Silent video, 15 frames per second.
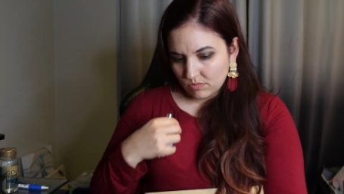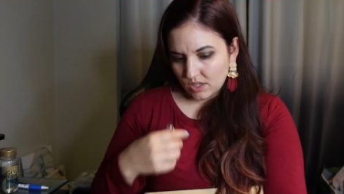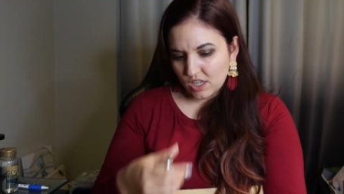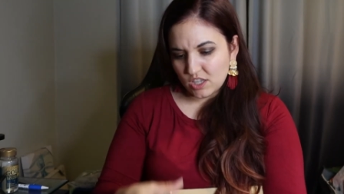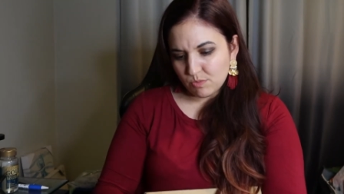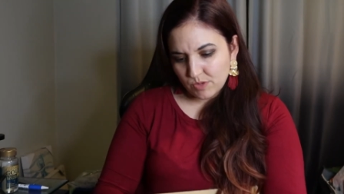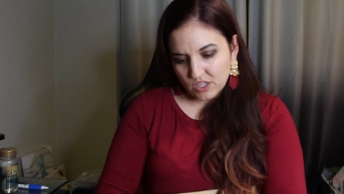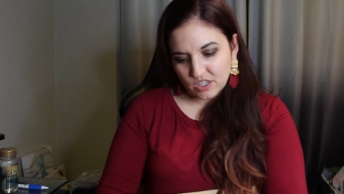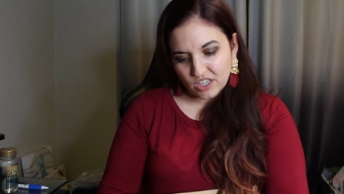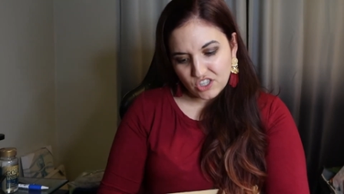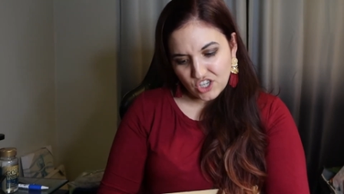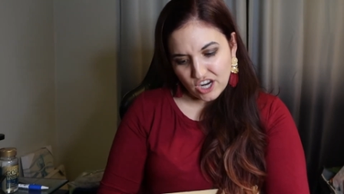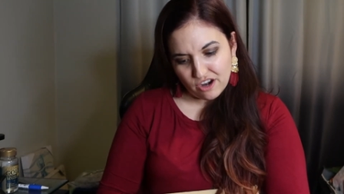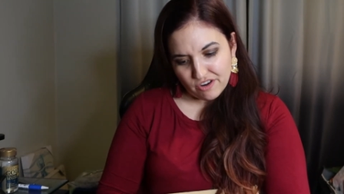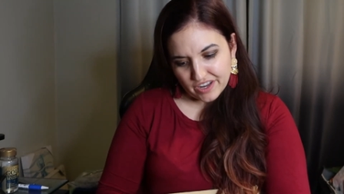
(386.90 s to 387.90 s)
It smells
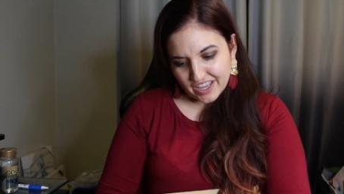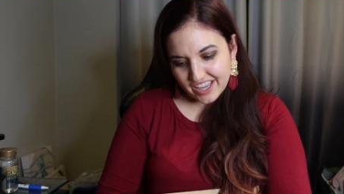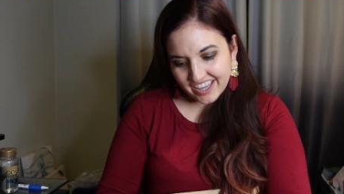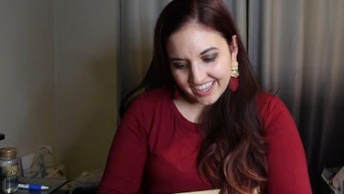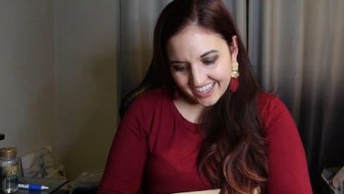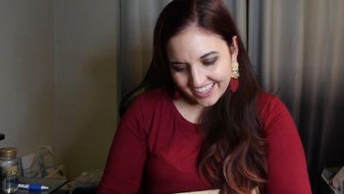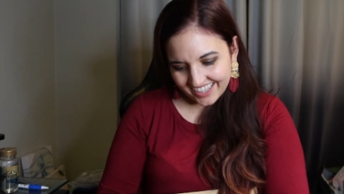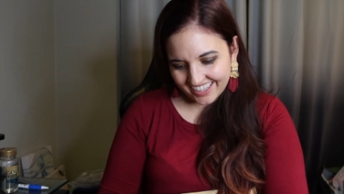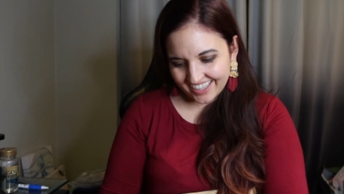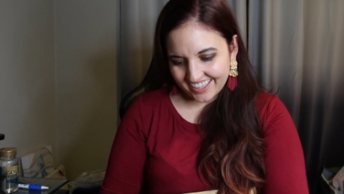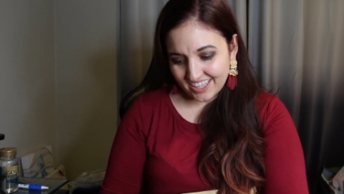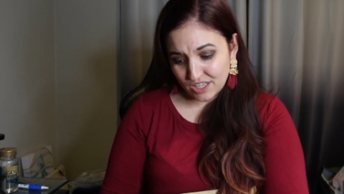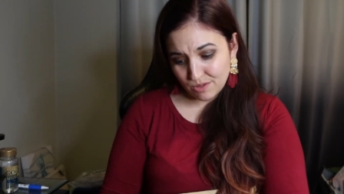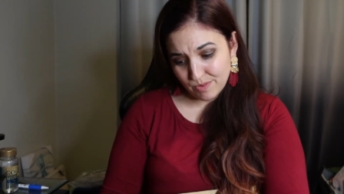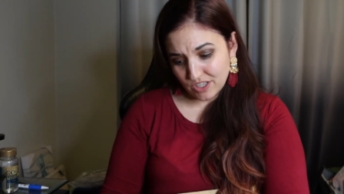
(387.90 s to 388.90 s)
like cherry.
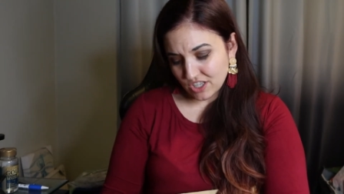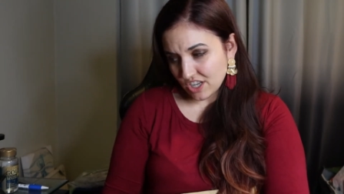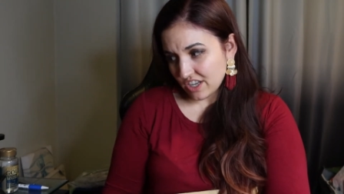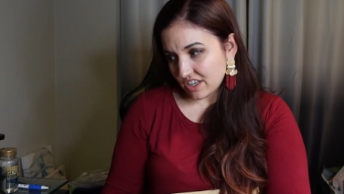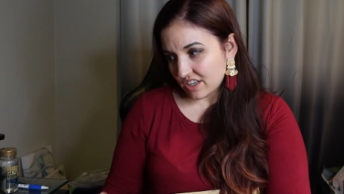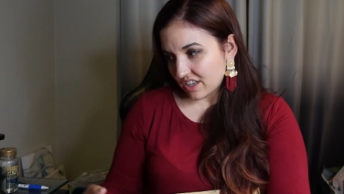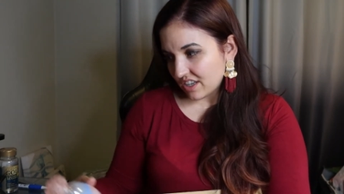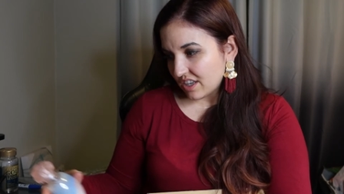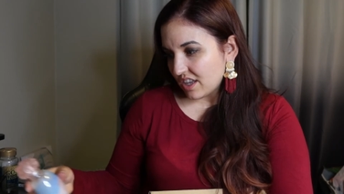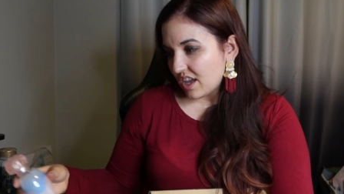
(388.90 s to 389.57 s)
It smells good.